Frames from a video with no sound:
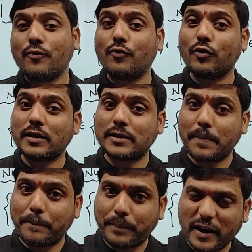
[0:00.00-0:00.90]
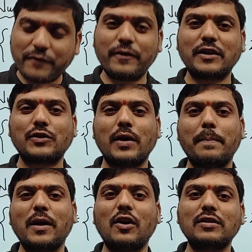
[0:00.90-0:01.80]
4 is a perfect
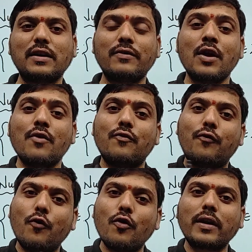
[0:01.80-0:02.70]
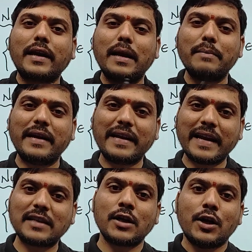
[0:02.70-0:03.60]
square because of 4 can be
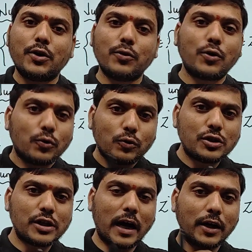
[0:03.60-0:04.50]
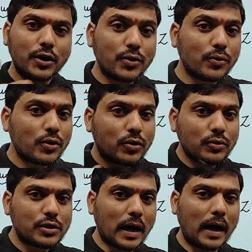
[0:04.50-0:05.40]
written as 2 2 ja, 2
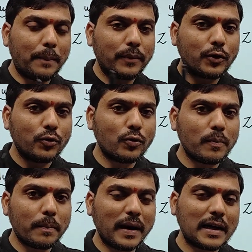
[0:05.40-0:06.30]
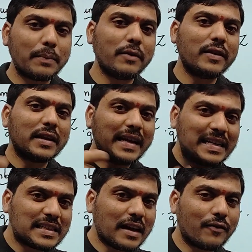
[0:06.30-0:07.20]
2 ja, 2 multiple with
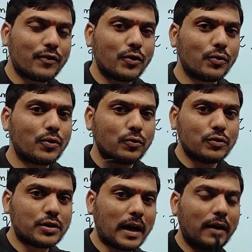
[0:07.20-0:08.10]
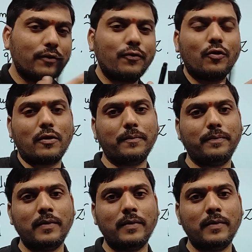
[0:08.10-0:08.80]
itself, 2 2 ja, 4.